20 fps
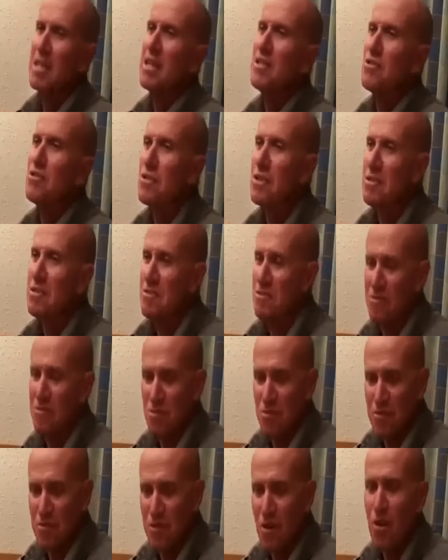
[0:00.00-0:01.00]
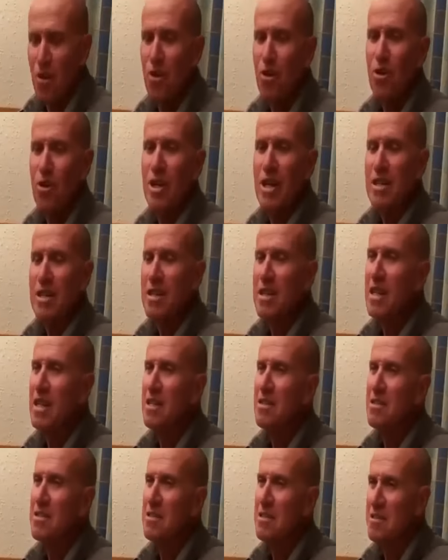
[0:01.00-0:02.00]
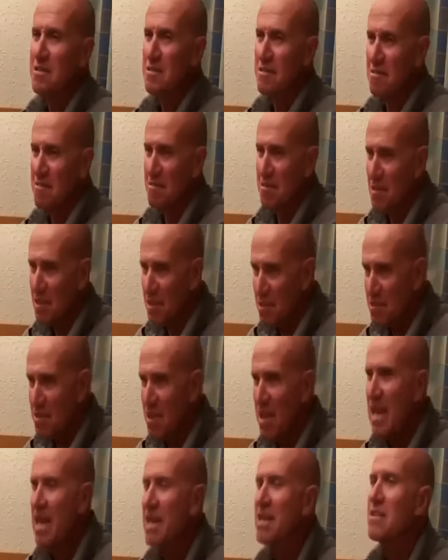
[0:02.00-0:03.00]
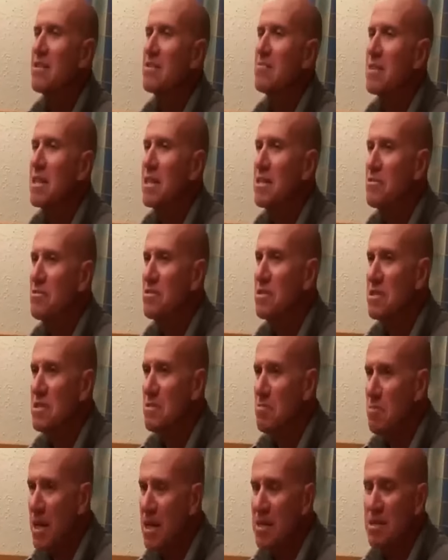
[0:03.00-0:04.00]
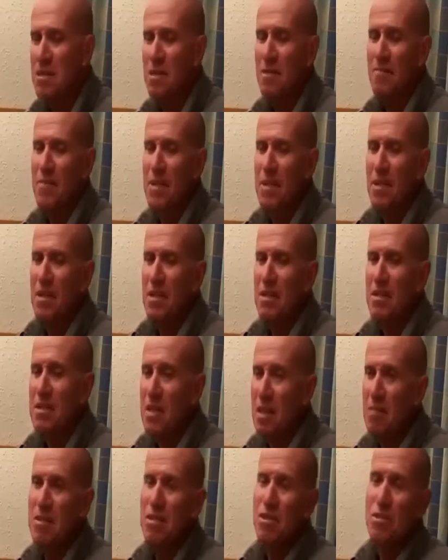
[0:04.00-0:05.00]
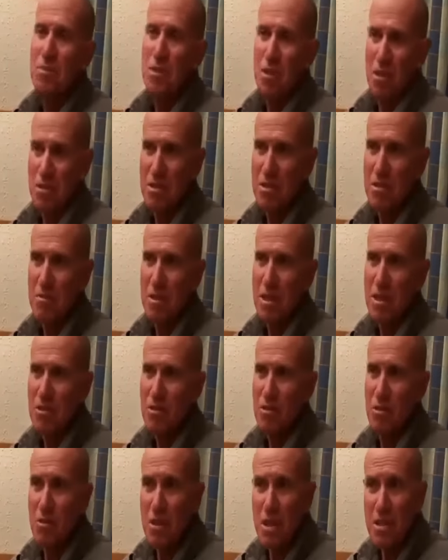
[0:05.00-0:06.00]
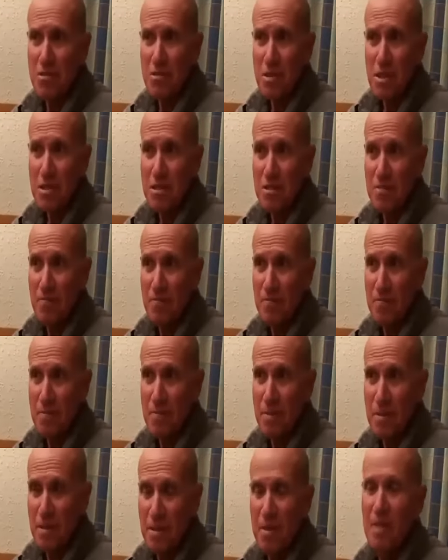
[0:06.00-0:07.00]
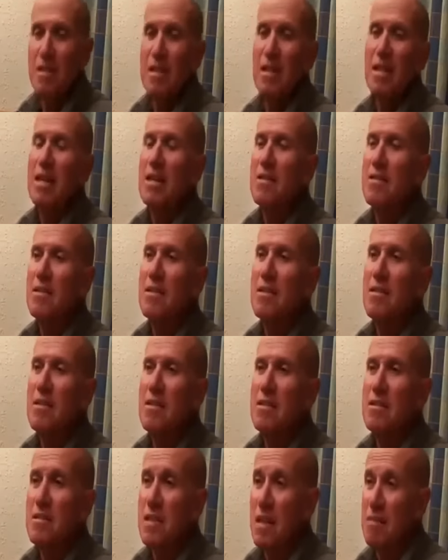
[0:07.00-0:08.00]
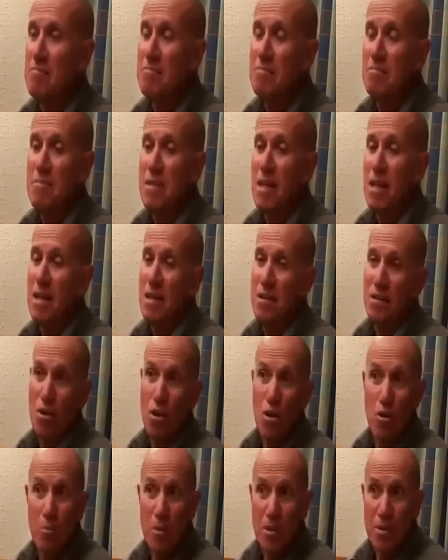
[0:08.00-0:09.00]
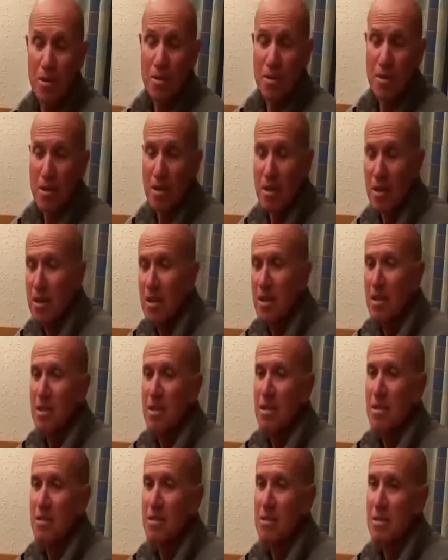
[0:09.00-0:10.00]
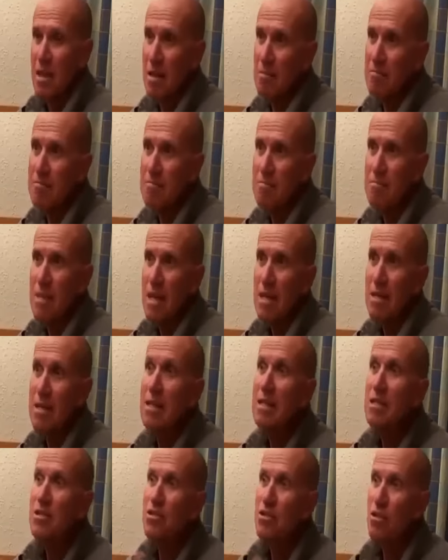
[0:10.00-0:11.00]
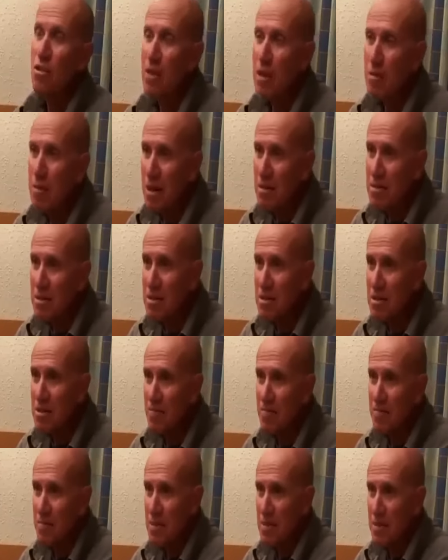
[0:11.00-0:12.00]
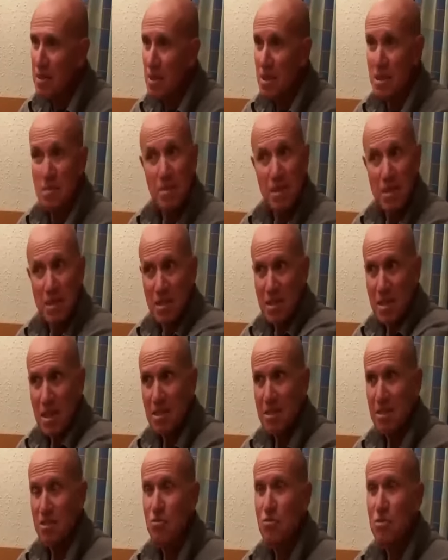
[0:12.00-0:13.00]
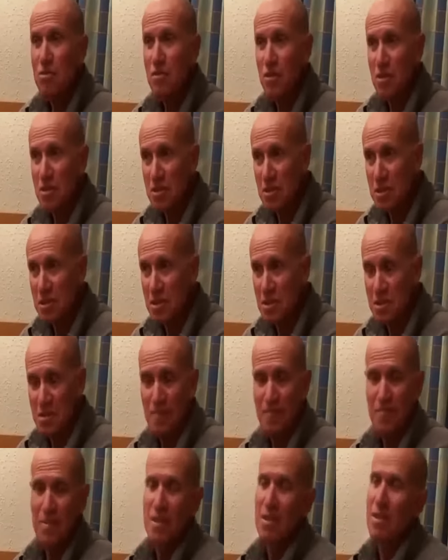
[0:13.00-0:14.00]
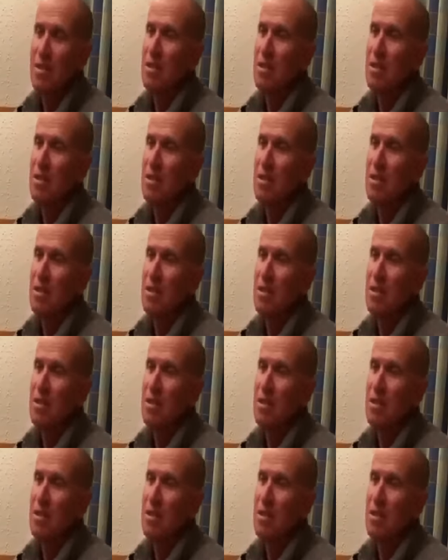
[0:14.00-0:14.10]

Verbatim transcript: began to, to, to, fall and they got, you know, the anger began to dissipate, some Egyptologists began to look into this. And uh, some are open, some at least talk about it. It's been discussed at universities.